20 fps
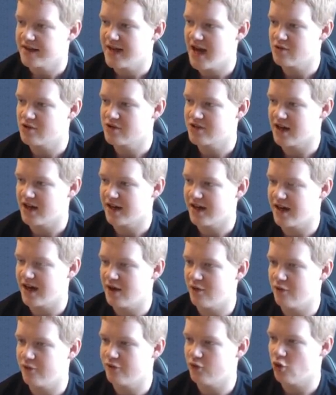Counter-attack
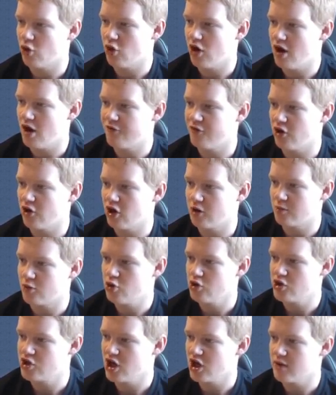now for Hoffenheim.
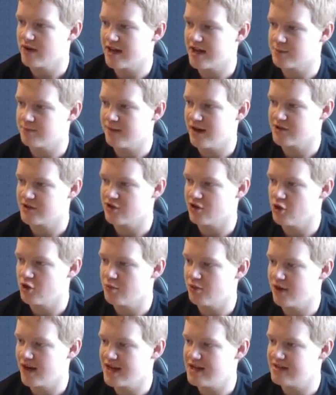Cucho gets past on
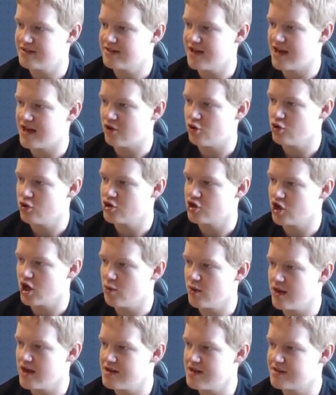number 18.
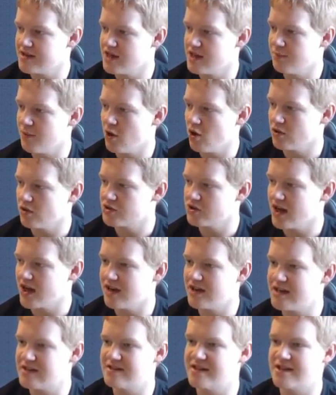Cucho is in the box,
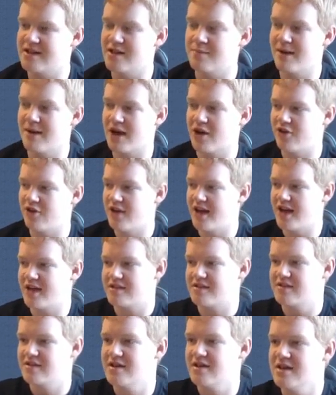and it's in the back of the
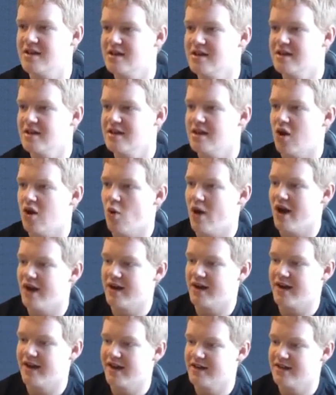net.
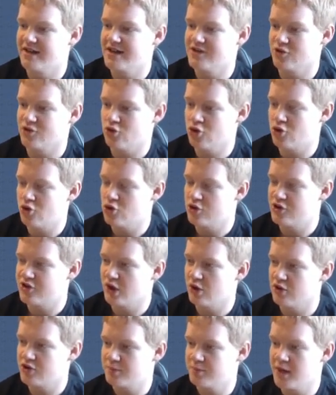Juan Hernandez, or
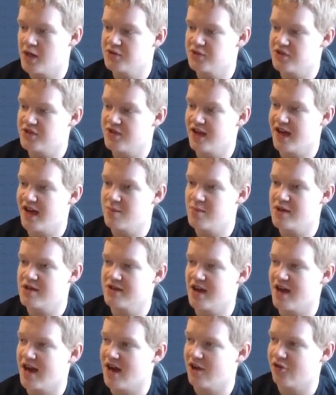Cucho, I suppose his name
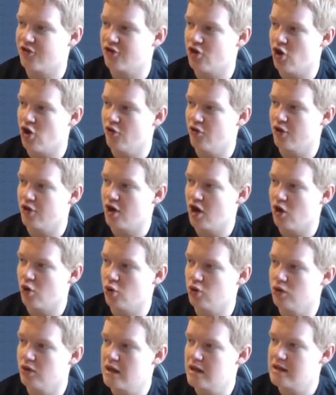is, has got the
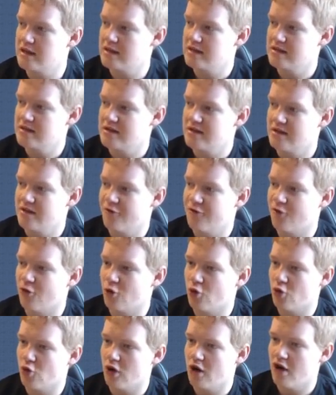goal
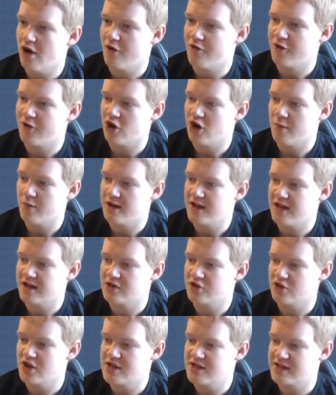for Hoffenheim, and it
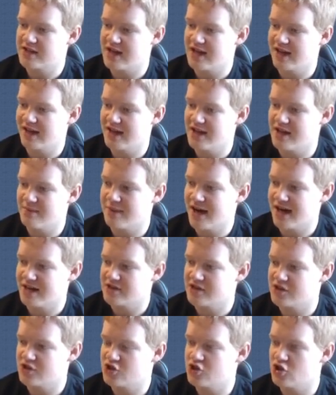increased their lead
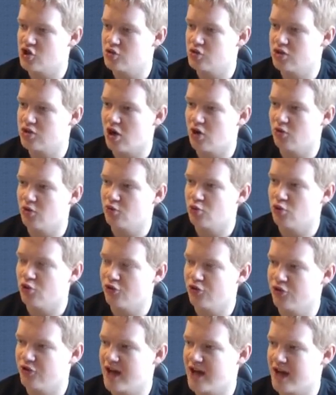back to 2 goals
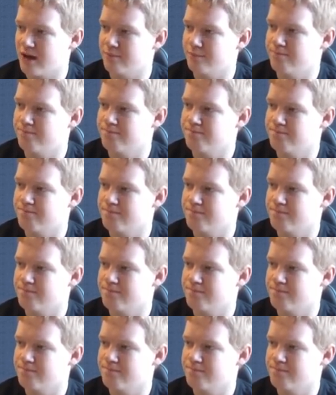once again.